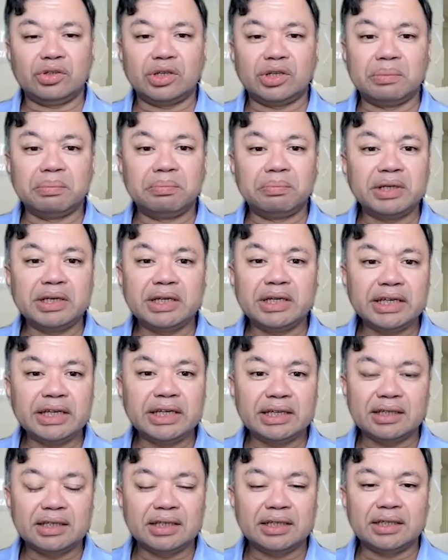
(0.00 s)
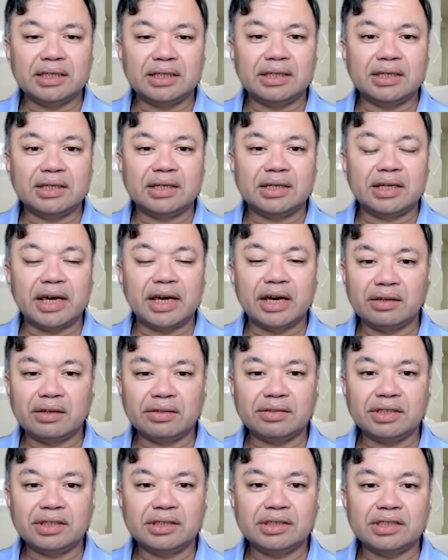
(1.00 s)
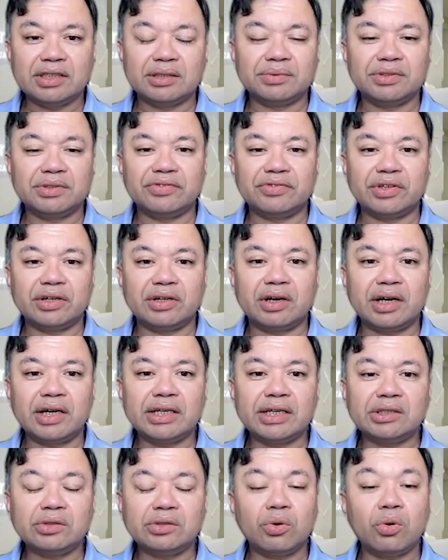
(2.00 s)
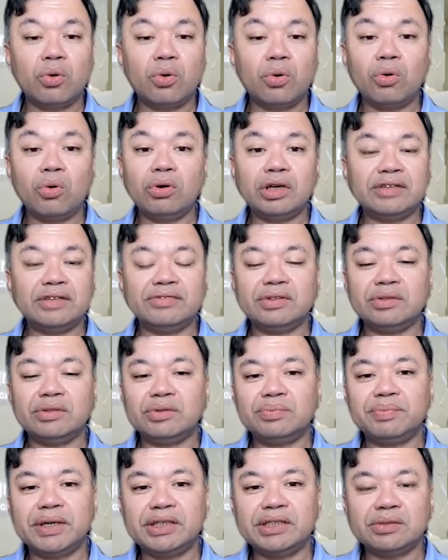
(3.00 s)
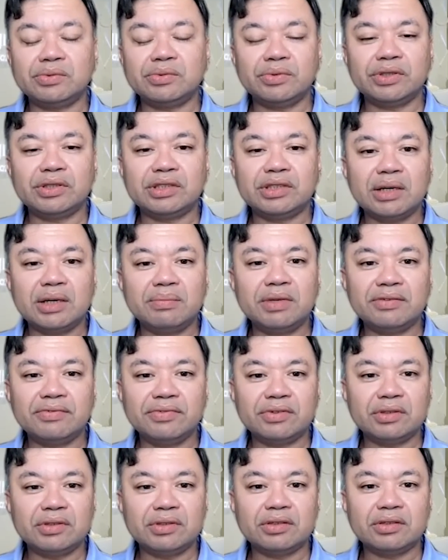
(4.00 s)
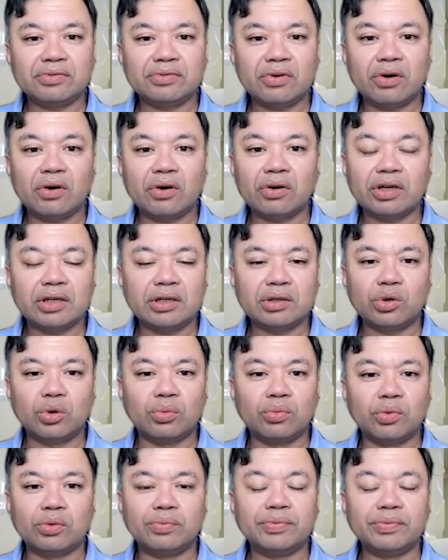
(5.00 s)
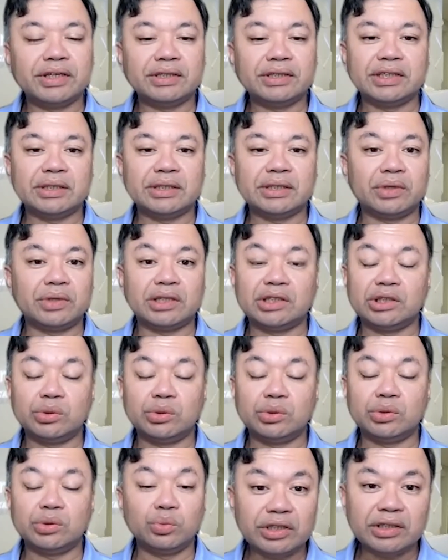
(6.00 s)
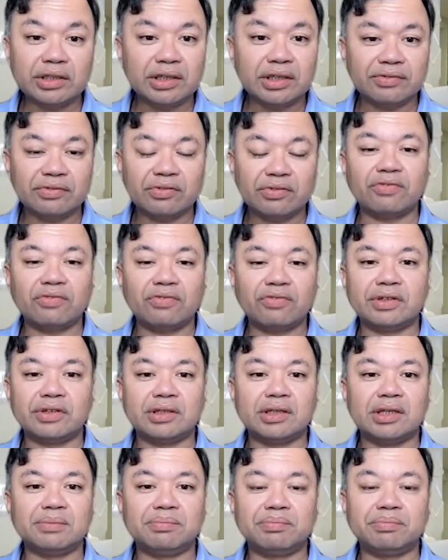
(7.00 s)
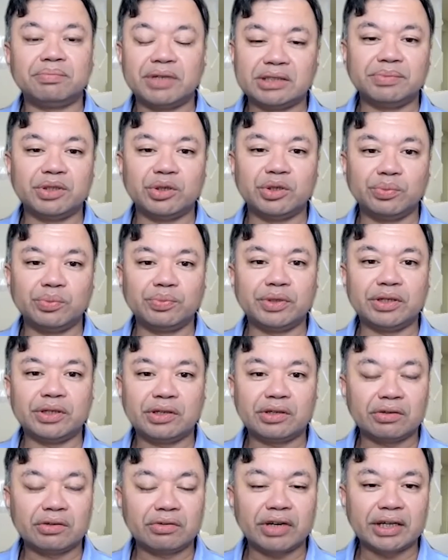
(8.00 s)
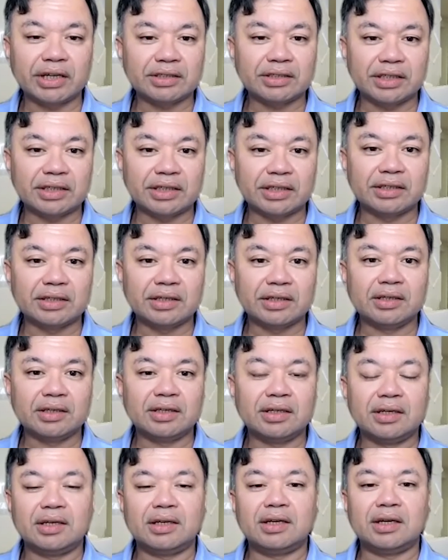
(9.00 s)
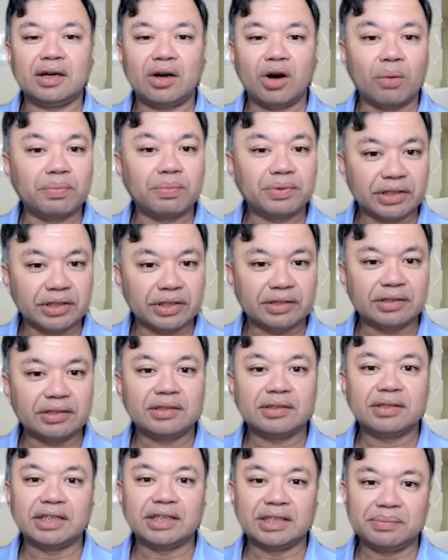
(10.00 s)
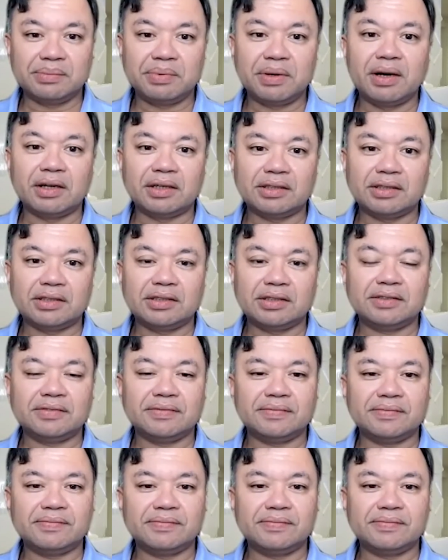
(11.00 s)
completely healthy in terms of their eyes, or even with patients with some level of ocular comorbidity where you wouldn't have offered a presbyopia correcting option in the past.